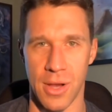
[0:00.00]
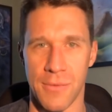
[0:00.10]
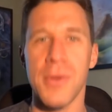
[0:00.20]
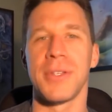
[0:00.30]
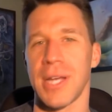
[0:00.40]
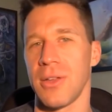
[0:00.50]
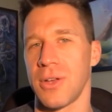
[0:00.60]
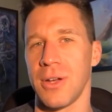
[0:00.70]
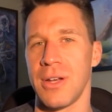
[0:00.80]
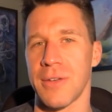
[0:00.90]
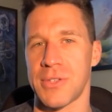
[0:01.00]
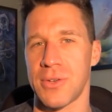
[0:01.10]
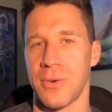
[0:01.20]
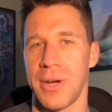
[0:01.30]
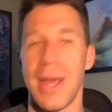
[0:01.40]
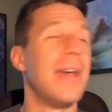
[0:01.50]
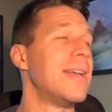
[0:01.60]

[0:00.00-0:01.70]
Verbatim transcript: If you can tell a good enough story,